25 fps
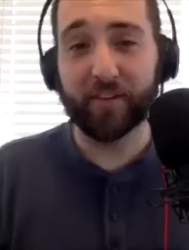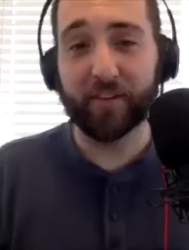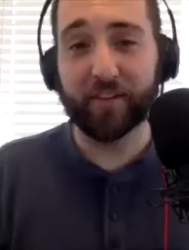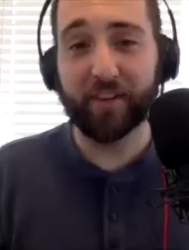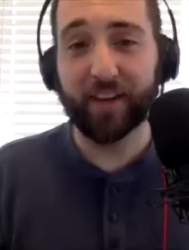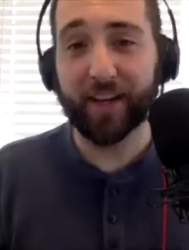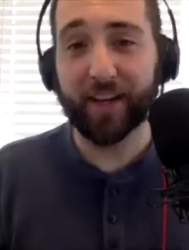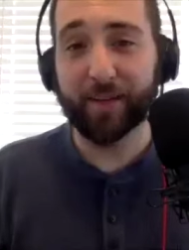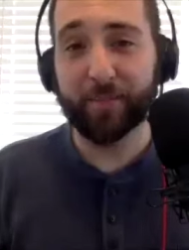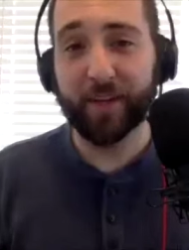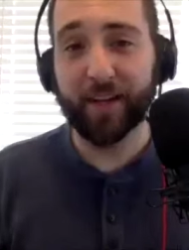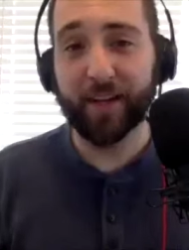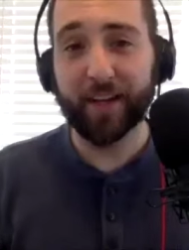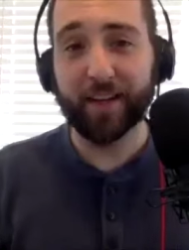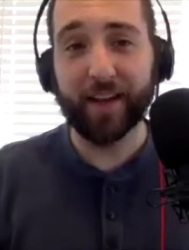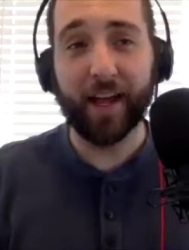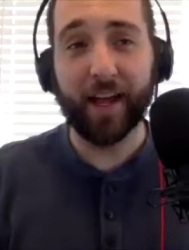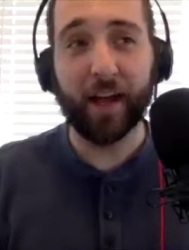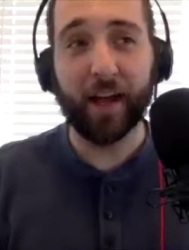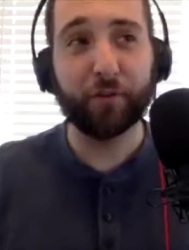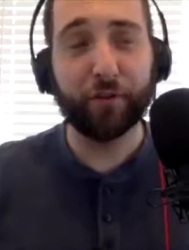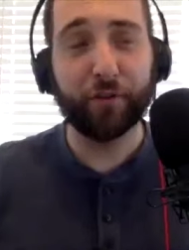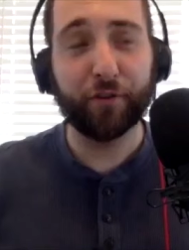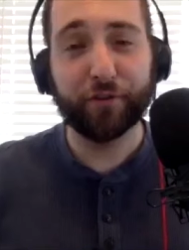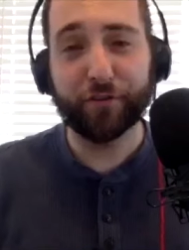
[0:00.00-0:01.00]
to take a minute
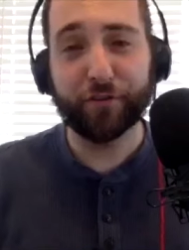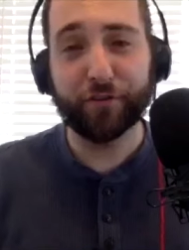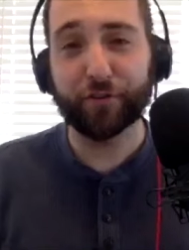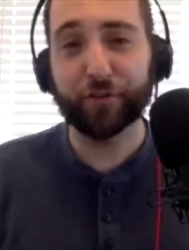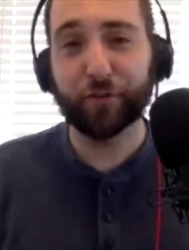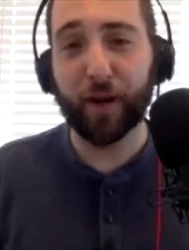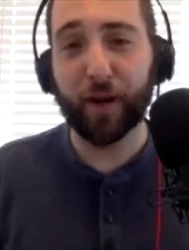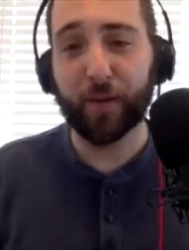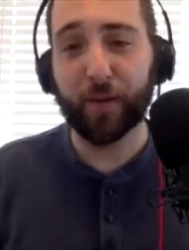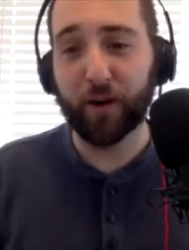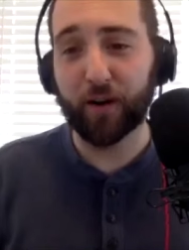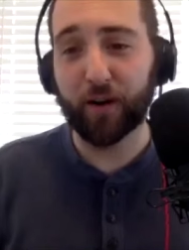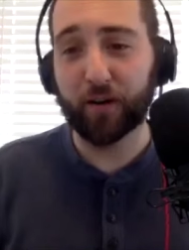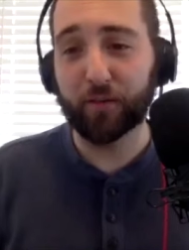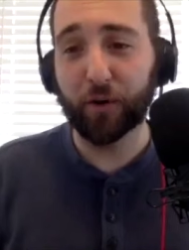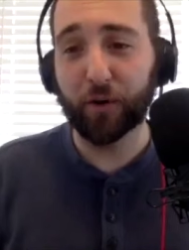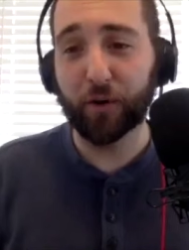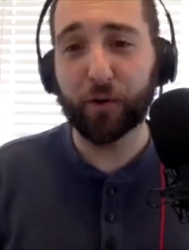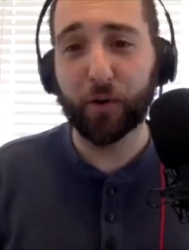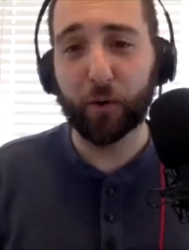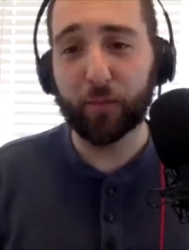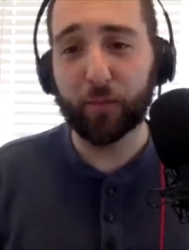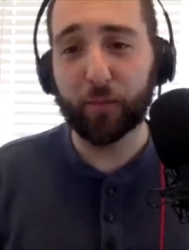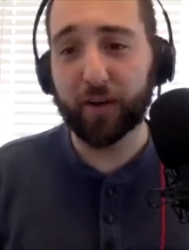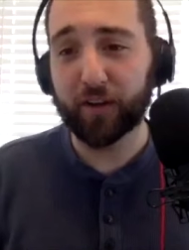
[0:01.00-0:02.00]
now just describe our
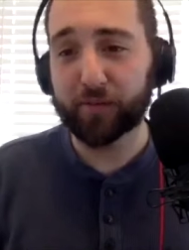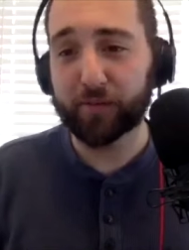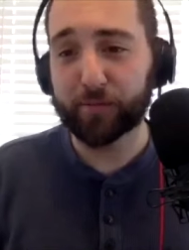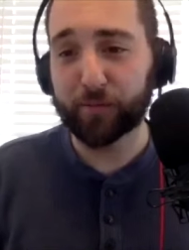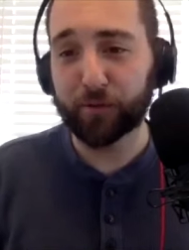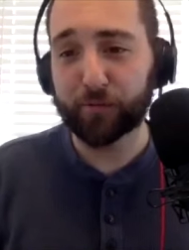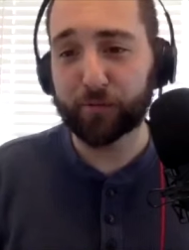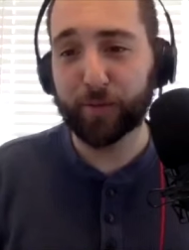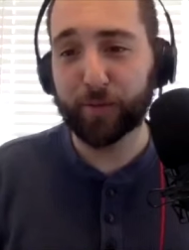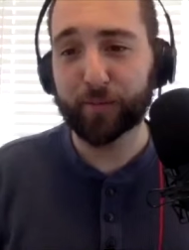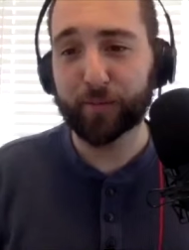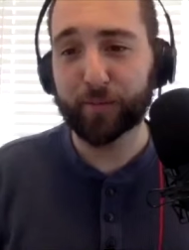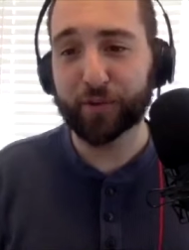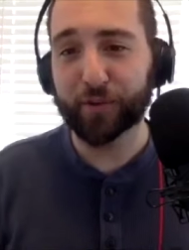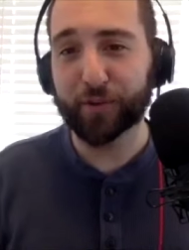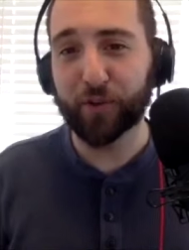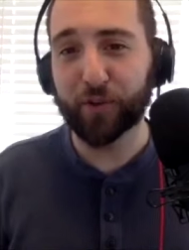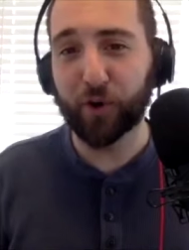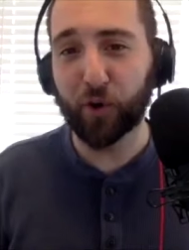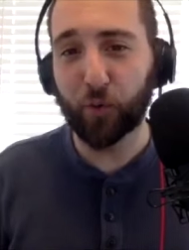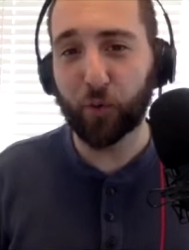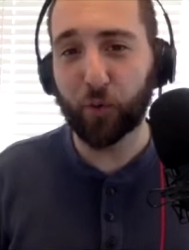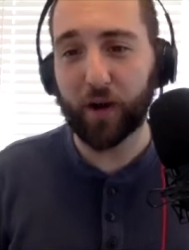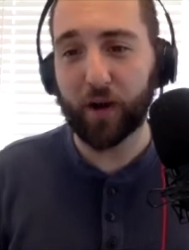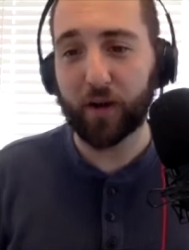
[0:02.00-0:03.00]
logo because most people don't
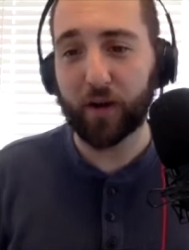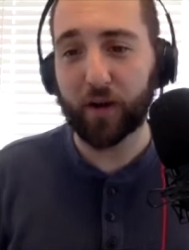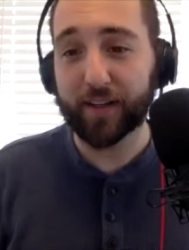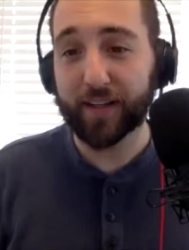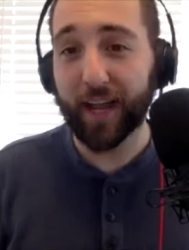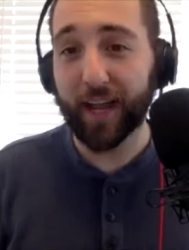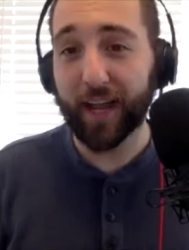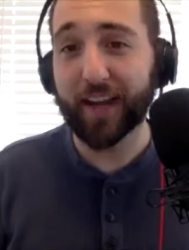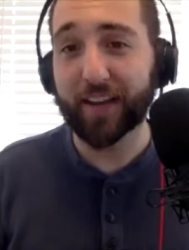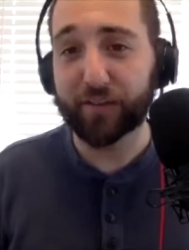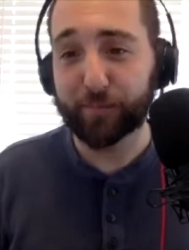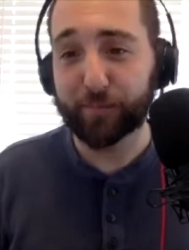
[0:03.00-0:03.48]
know why our K is